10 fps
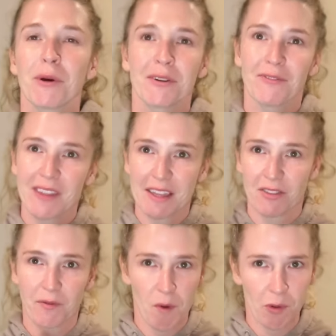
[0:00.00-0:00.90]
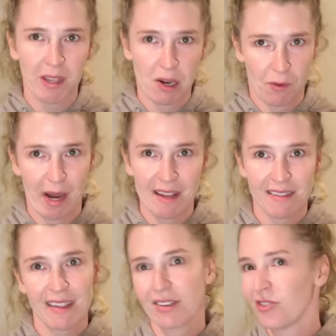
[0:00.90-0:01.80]
of these folding crates
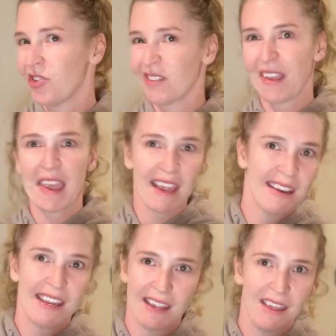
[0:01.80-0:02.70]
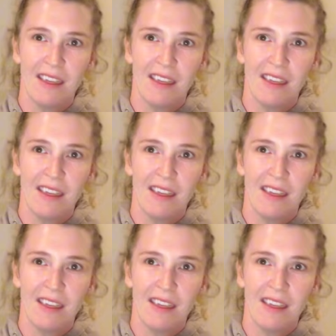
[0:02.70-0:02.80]
that are just handy,